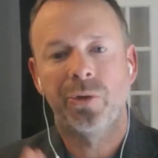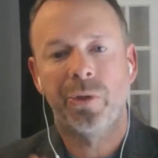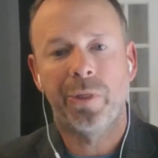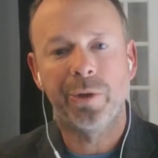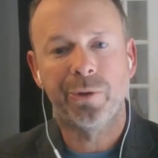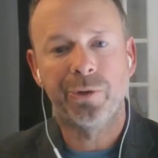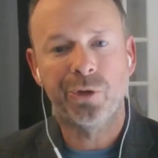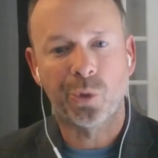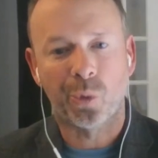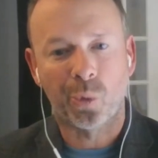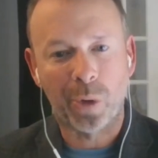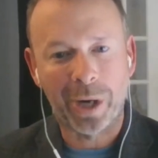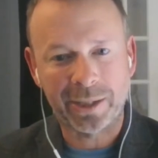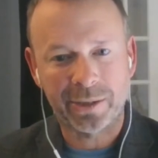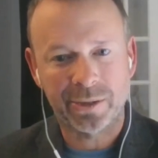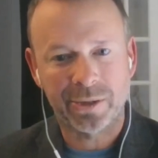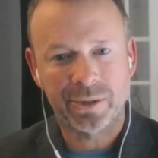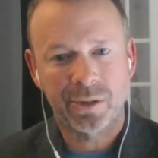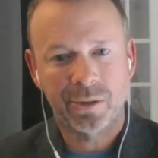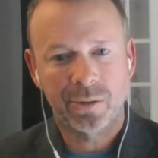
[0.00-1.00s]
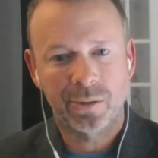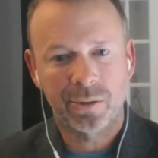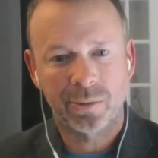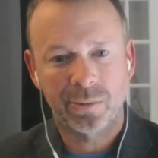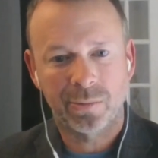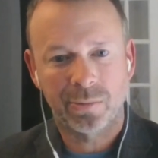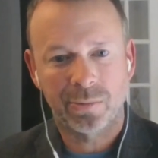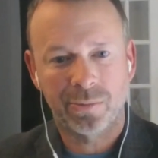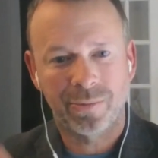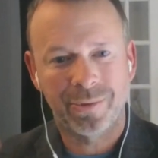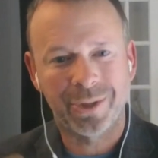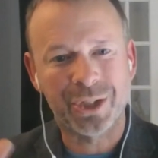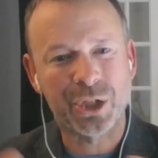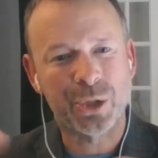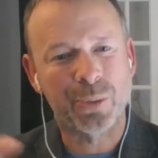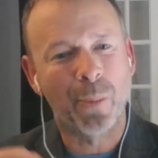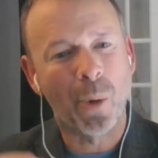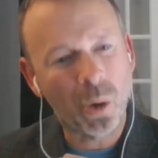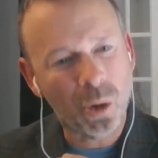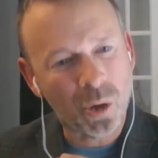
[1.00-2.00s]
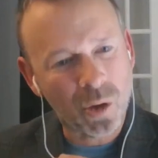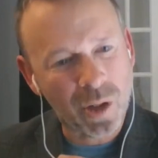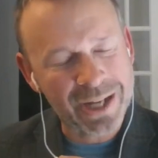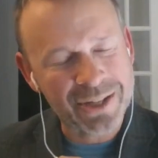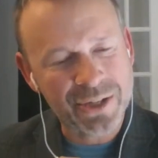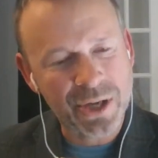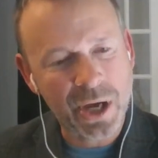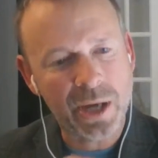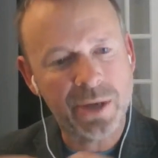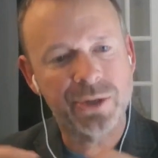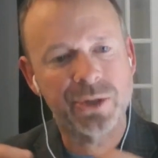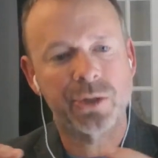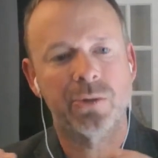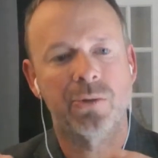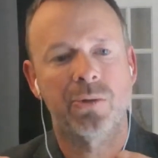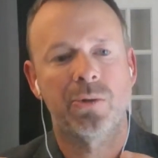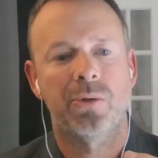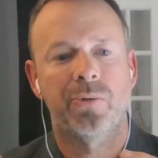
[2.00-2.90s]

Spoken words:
the small class size,